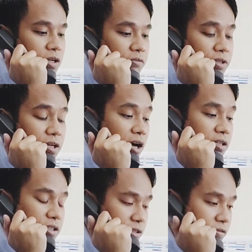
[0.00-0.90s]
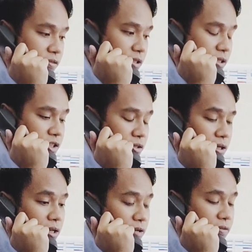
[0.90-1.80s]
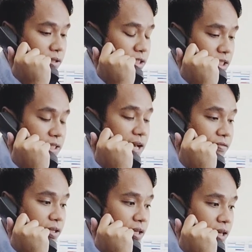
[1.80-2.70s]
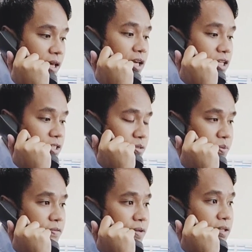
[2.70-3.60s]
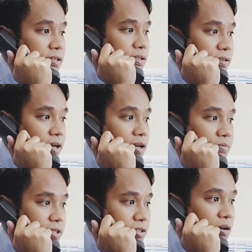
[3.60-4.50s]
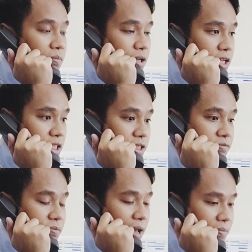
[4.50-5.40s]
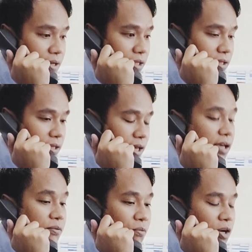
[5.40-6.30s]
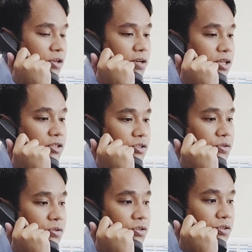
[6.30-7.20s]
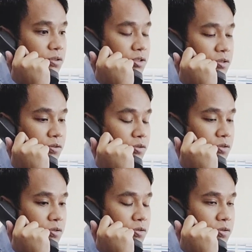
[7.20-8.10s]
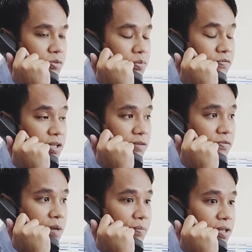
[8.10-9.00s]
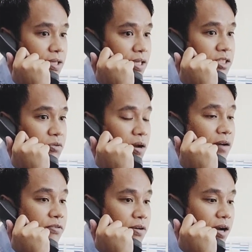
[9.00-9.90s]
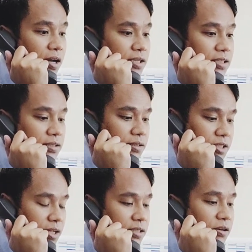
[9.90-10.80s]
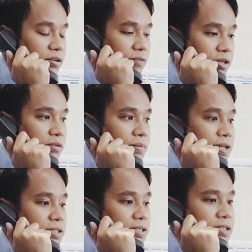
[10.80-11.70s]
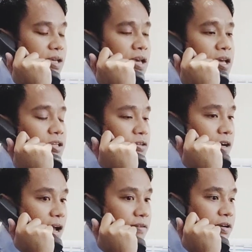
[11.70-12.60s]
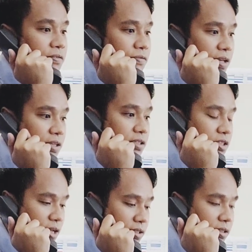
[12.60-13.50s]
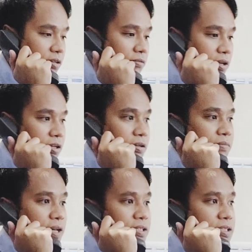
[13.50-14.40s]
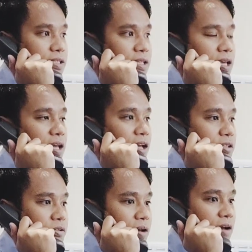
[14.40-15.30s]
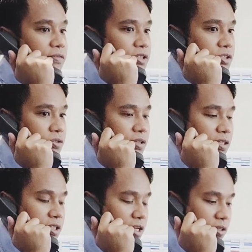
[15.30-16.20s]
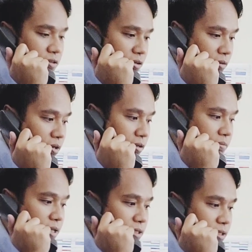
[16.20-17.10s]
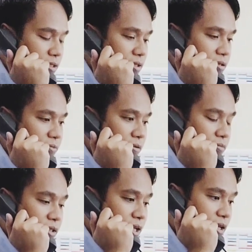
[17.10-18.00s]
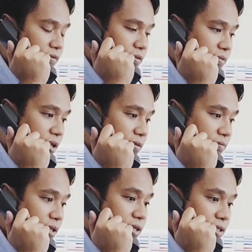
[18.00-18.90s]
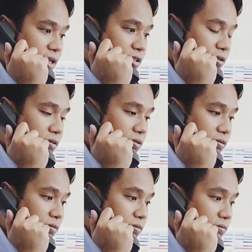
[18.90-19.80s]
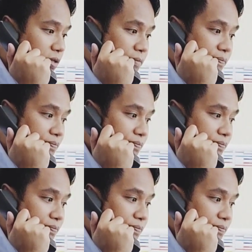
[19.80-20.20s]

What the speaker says: now, regardless of the sugar level that she's having, is to prevent diabetes complications from happening. And what you can do to prevent it from happening is to have her eyes checked on a regular basis, to have her feet checked on a regular basis, and to have her sugar checked on a regular basis. And then we'll take it from there. That is actually good. Yeah?